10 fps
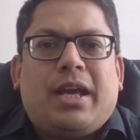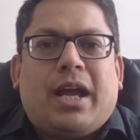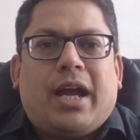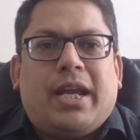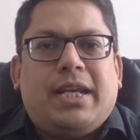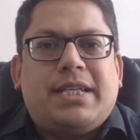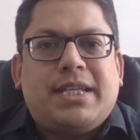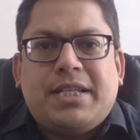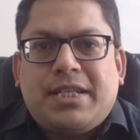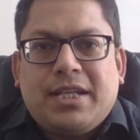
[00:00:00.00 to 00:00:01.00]
I
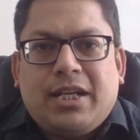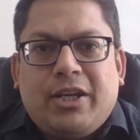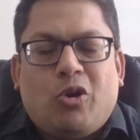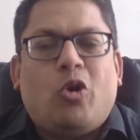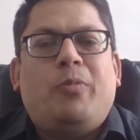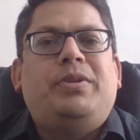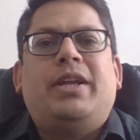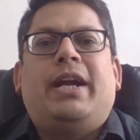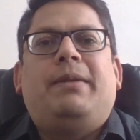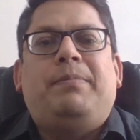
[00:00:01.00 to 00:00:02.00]
sincerely hope
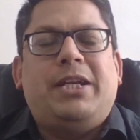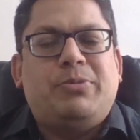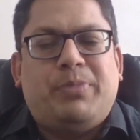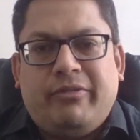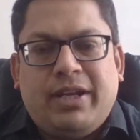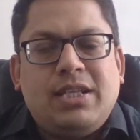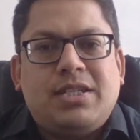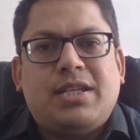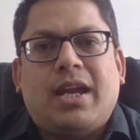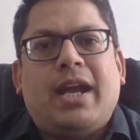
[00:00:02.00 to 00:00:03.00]
that peace
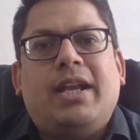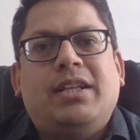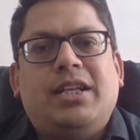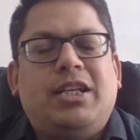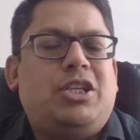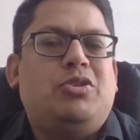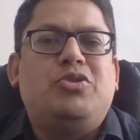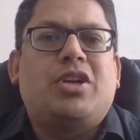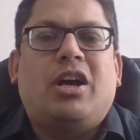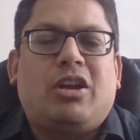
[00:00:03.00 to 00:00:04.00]
prevails and the
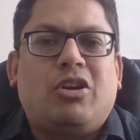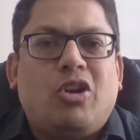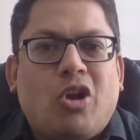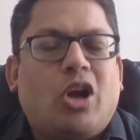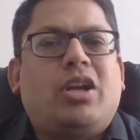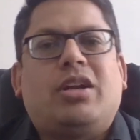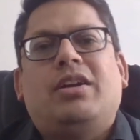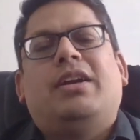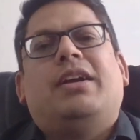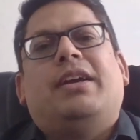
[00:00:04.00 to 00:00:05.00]
issues are not
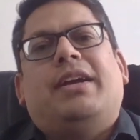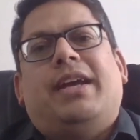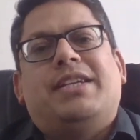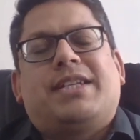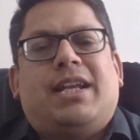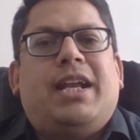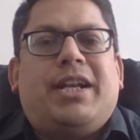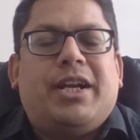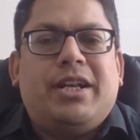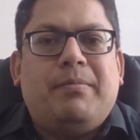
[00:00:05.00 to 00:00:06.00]

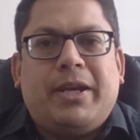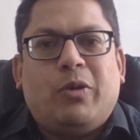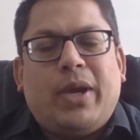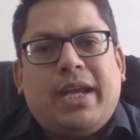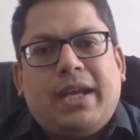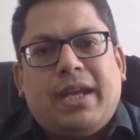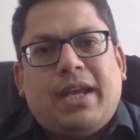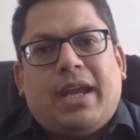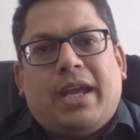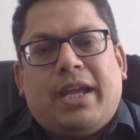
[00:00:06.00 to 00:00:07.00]
escalated in a big way.
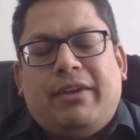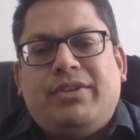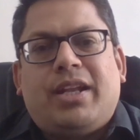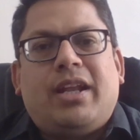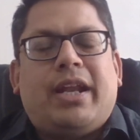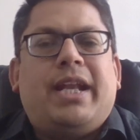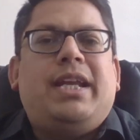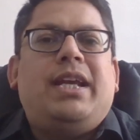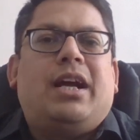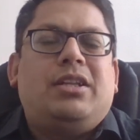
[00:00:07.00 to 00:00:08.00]
If there are
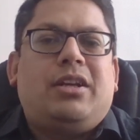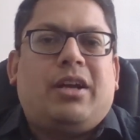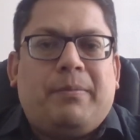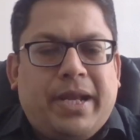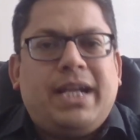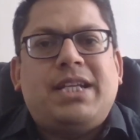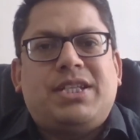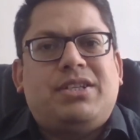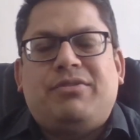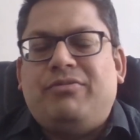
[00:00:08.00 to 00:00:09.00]
any other
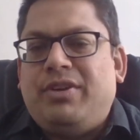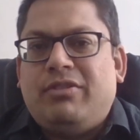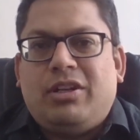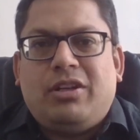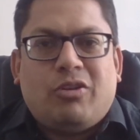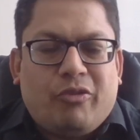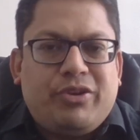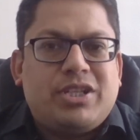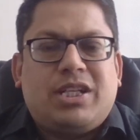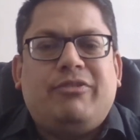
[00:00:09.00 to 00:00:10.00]
updates, we will
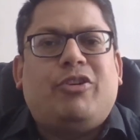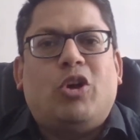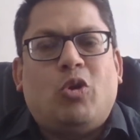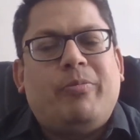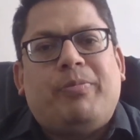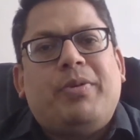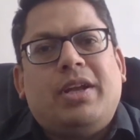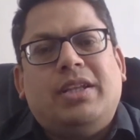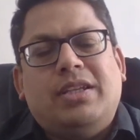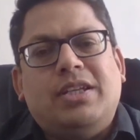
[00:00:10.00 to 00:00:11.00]
obviously follow up
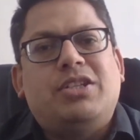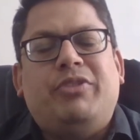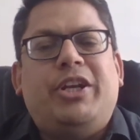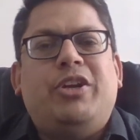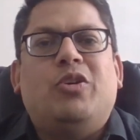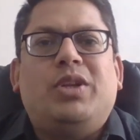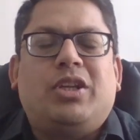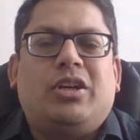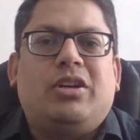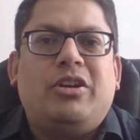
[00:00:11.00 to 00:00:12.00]
this video with a